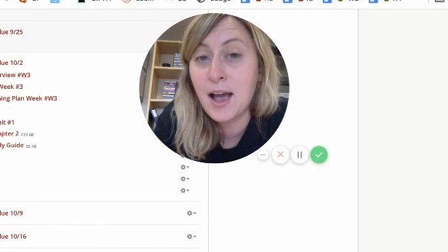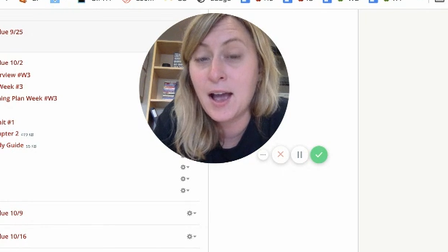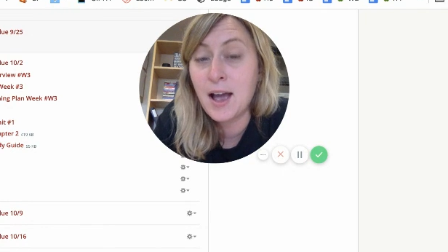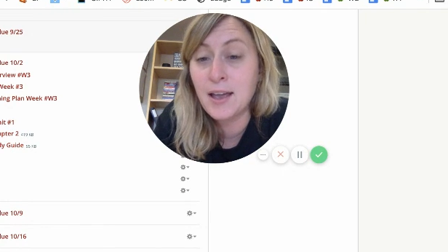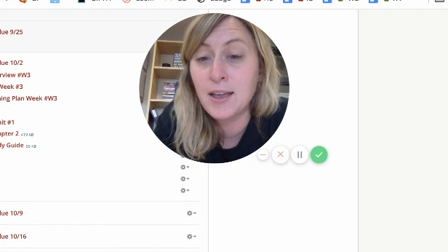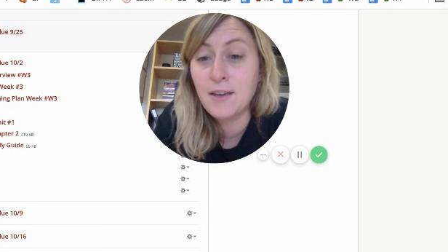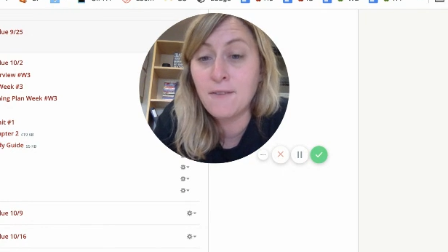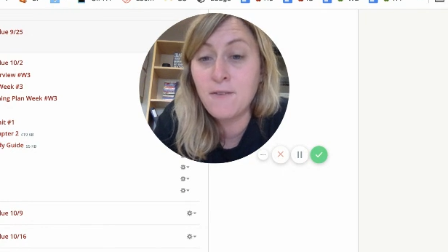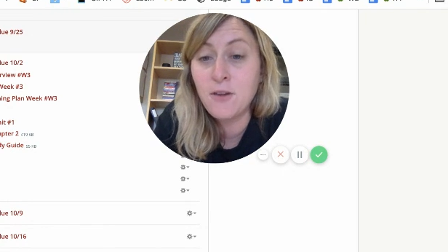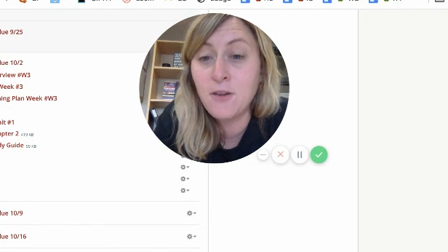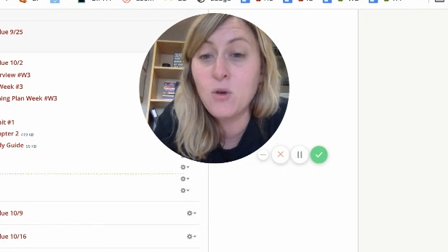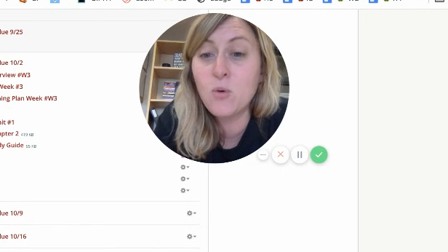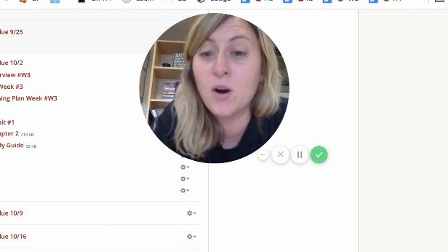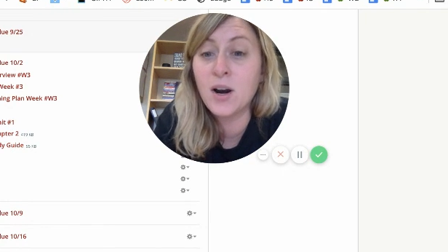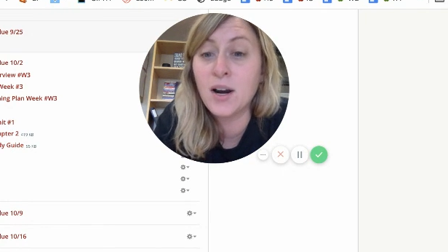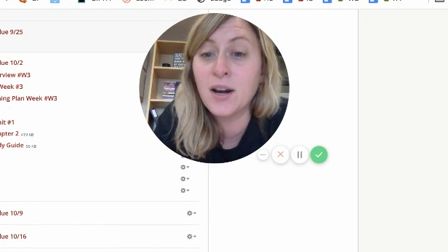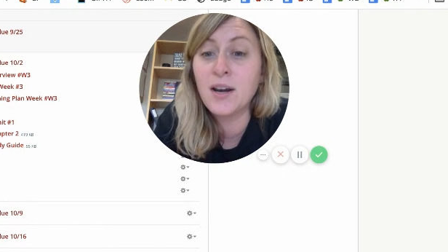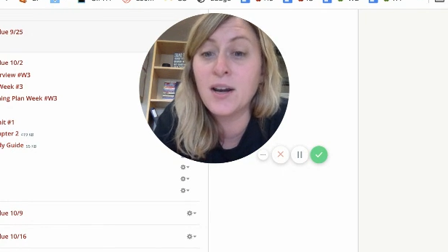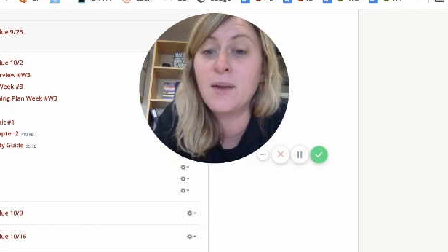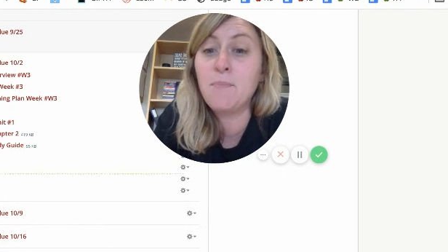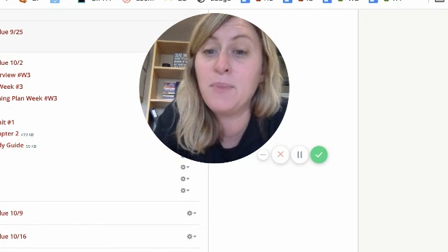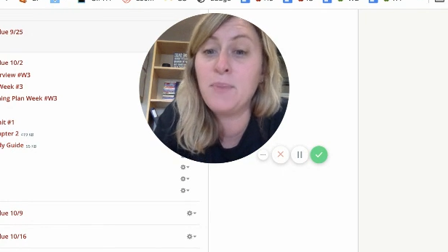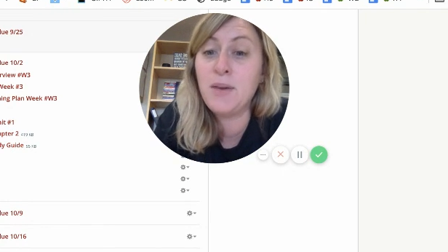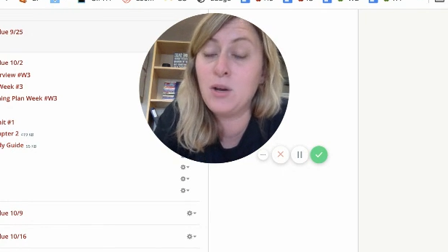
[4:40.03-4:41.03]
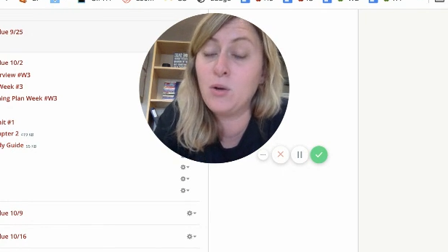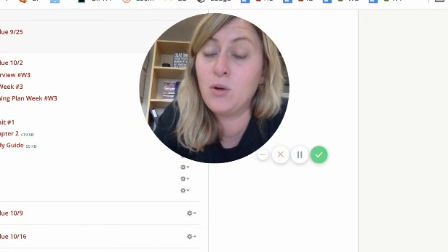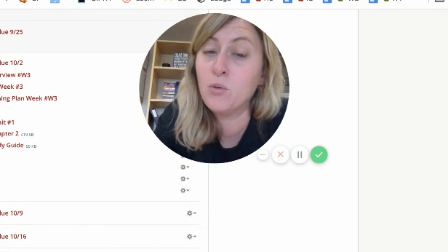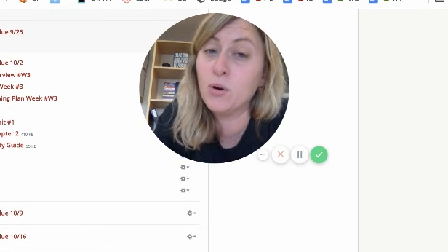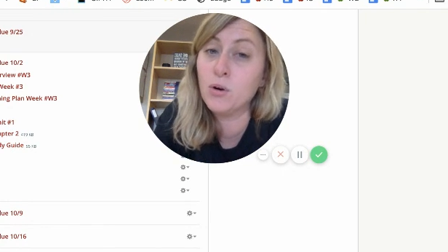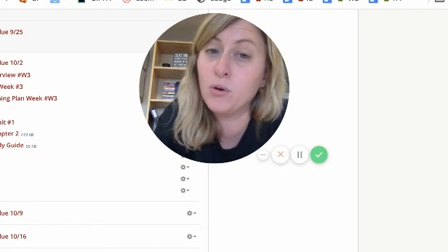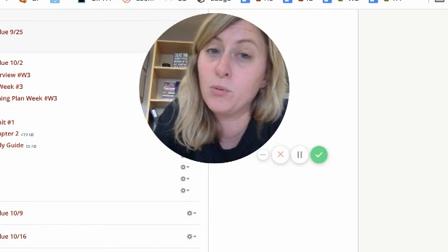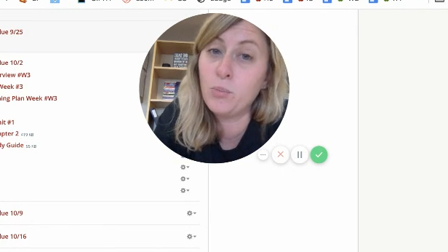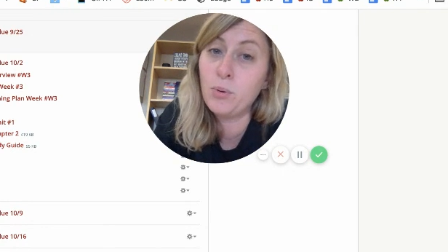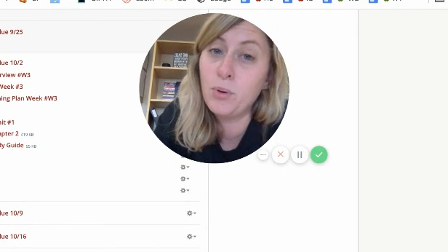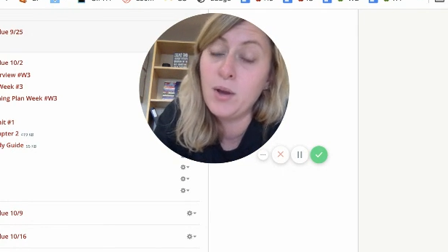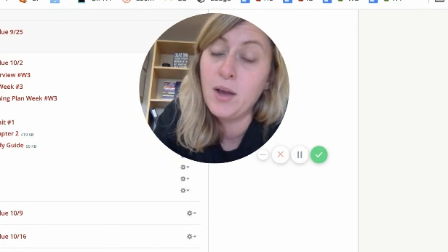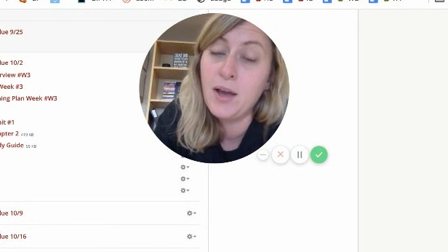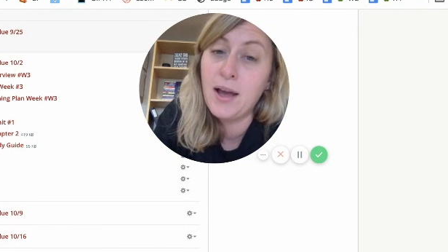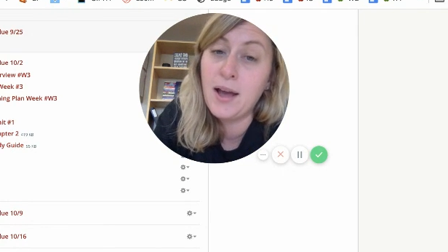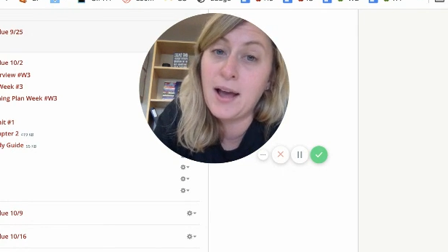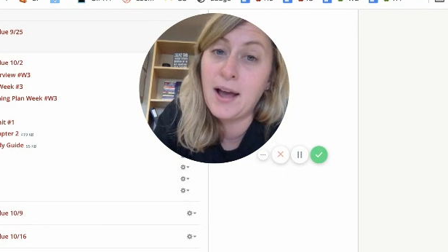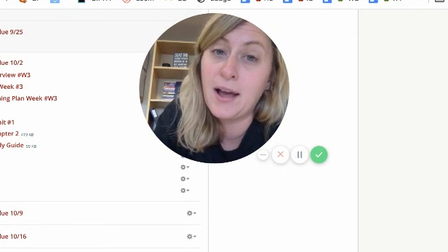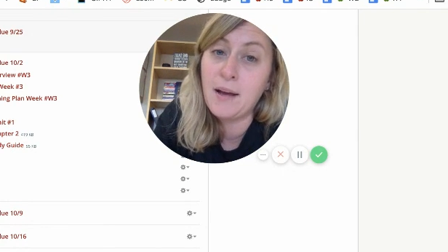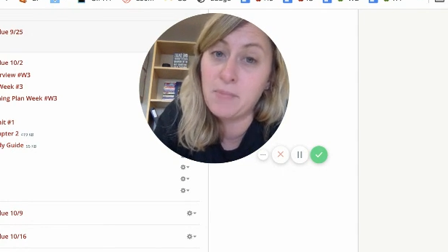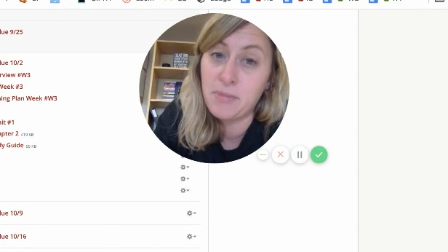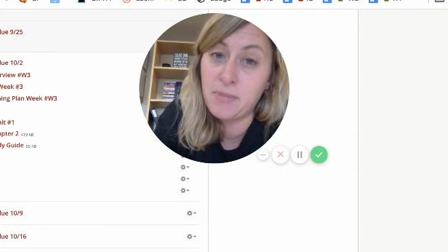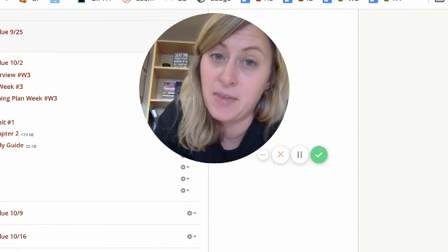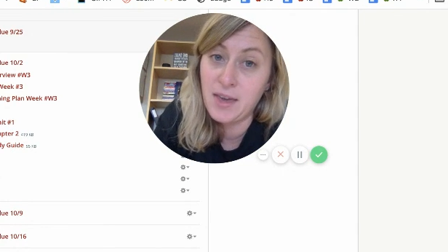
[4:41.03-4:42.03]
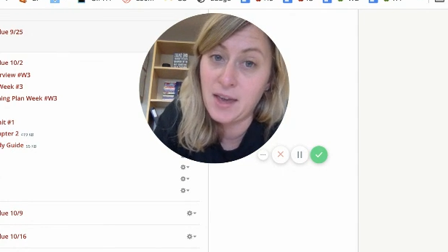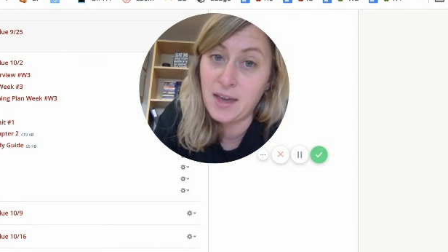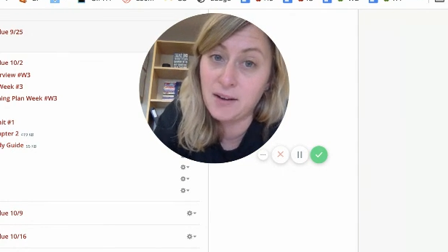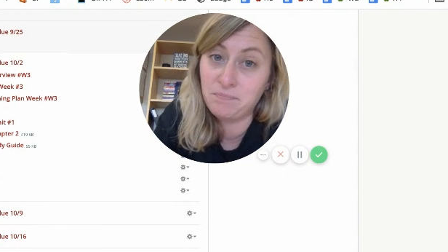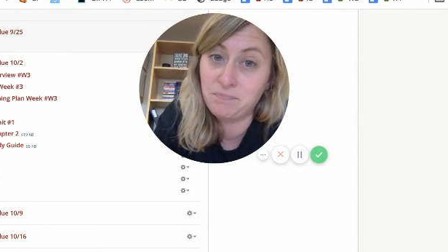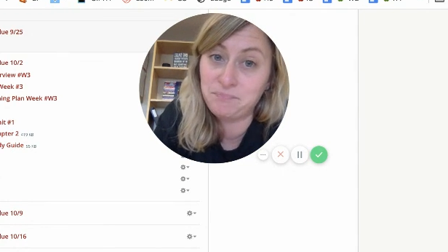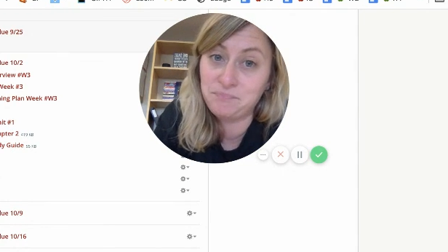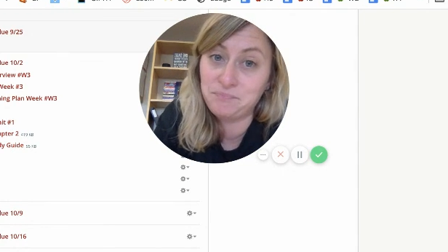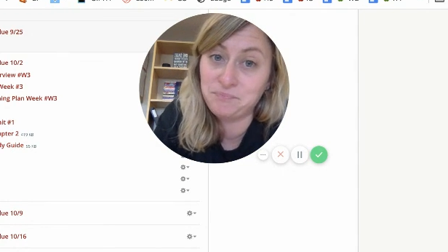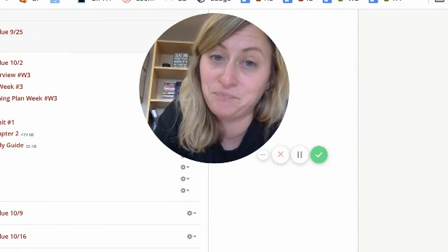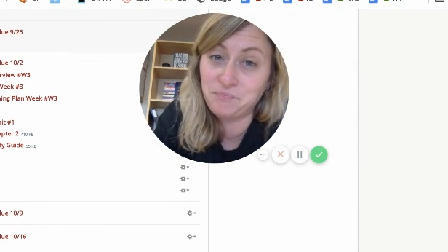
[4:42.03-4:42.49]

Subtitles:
if you are in a B group then.